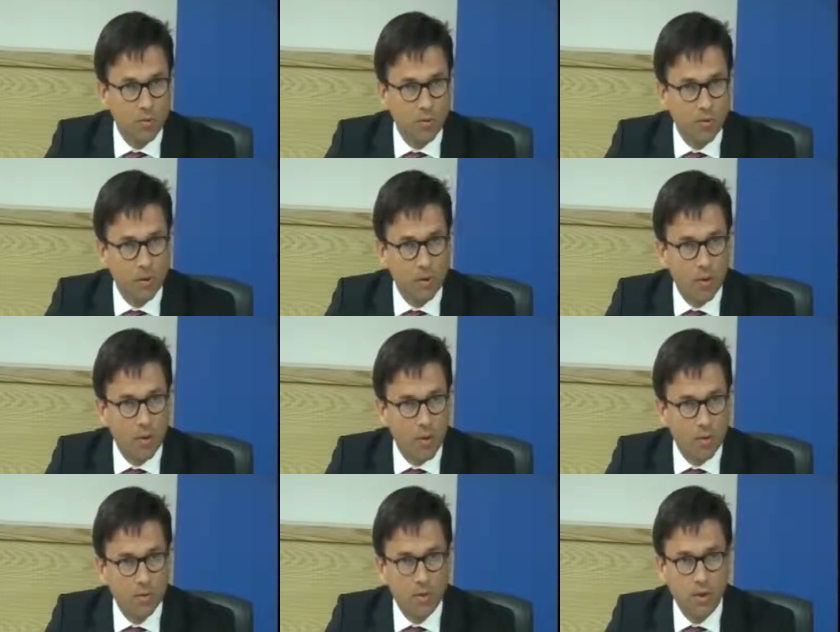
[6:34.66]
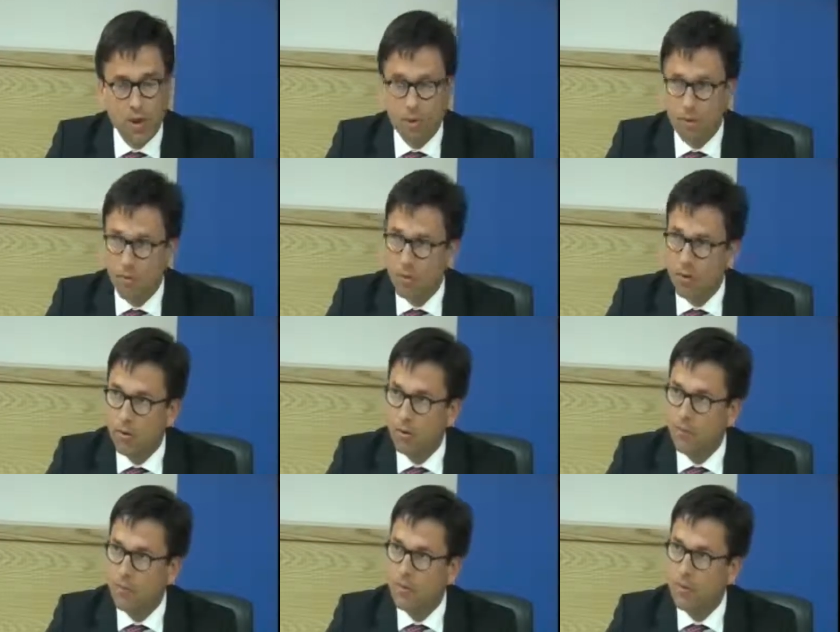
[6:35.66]
find ways to
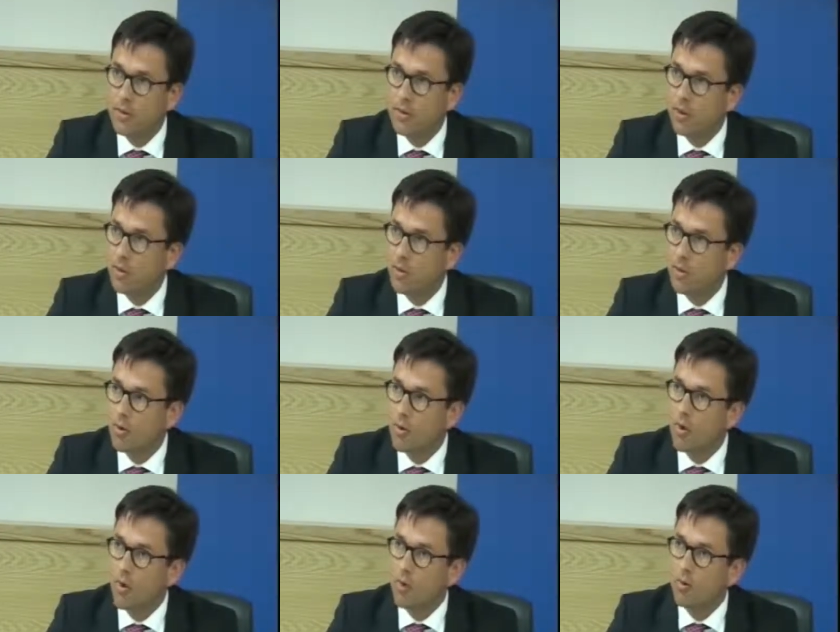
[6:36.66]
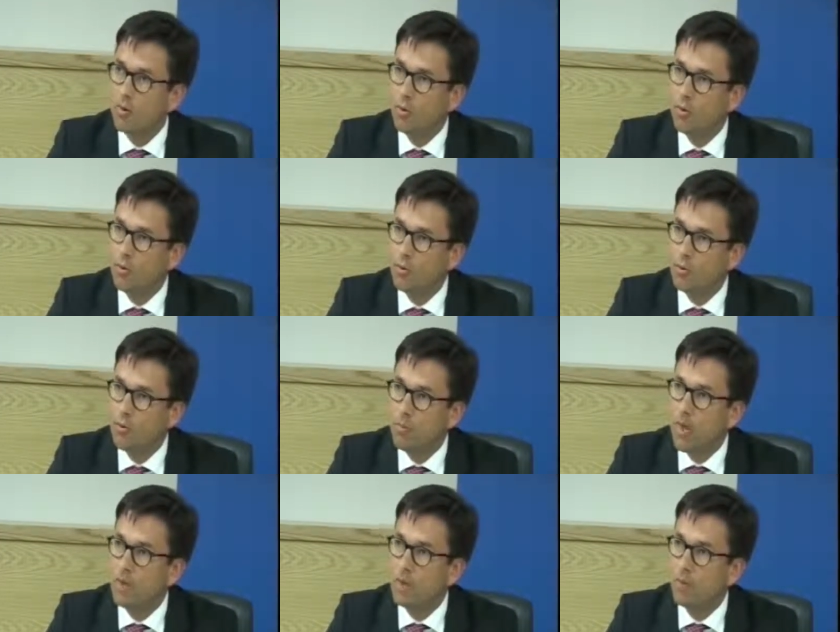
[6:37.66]
gather some few good
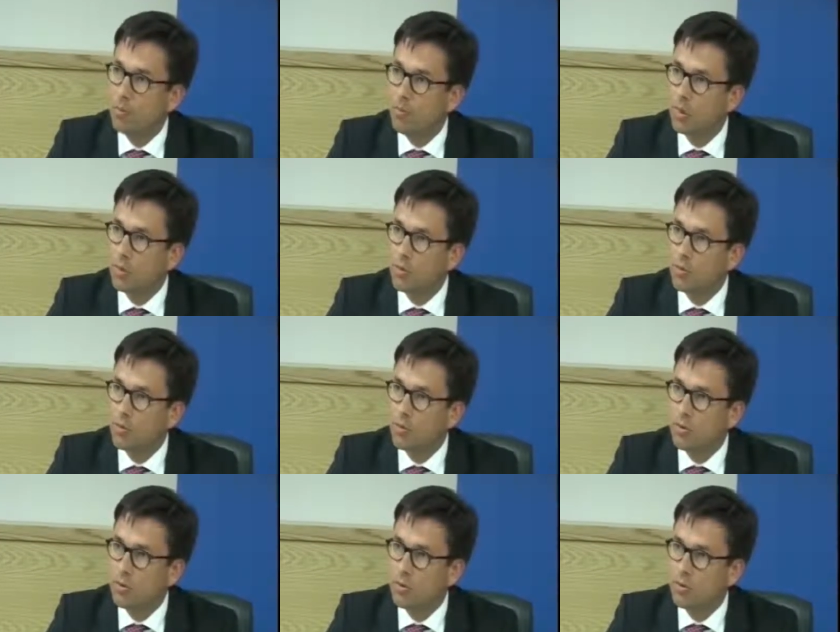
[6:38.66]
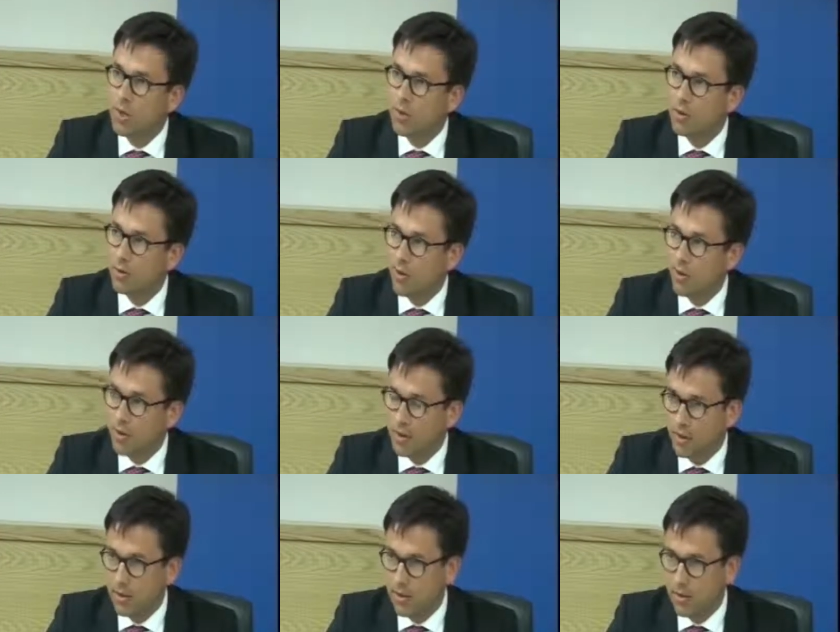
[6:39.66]
men and women to build upon
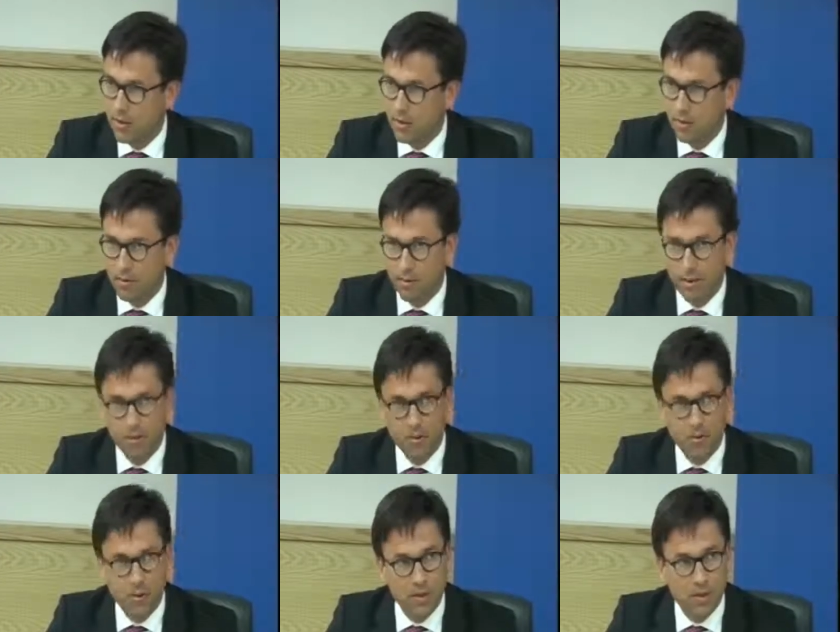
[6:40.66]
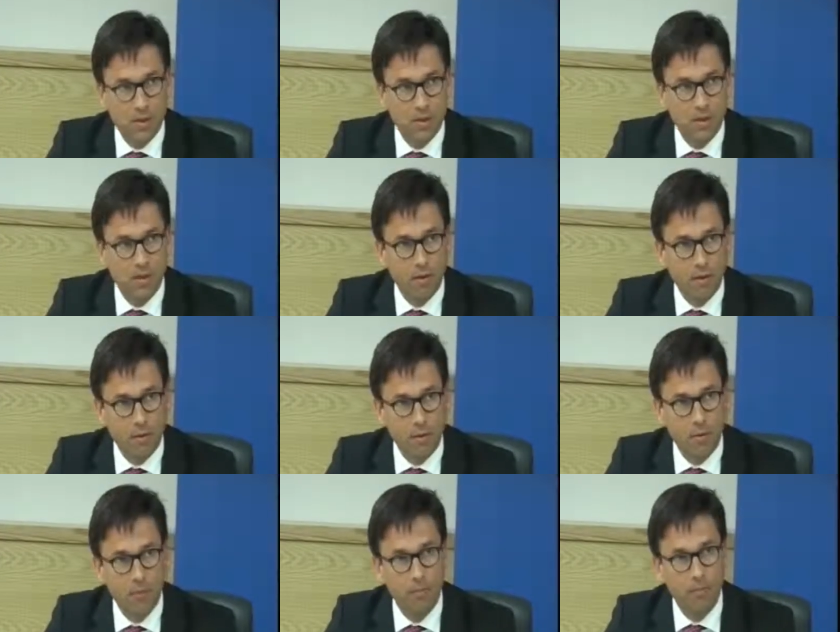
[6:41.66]
this initiative, if it makes sense. Thank you.